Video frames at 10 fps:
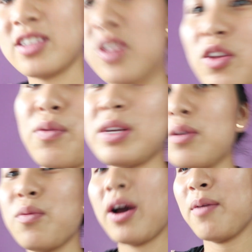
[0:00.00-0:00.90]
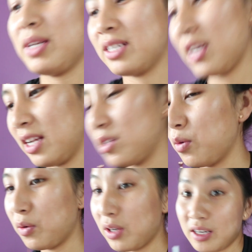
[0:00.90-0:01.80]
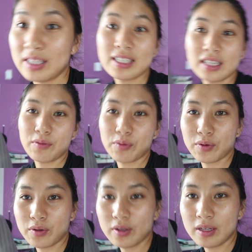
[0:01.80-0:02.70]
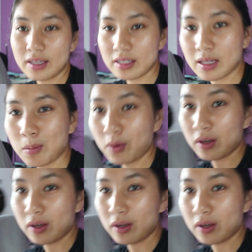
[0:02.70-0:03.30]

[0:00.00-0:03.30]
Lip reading: So the reason why we decided to order Deliveroo is, number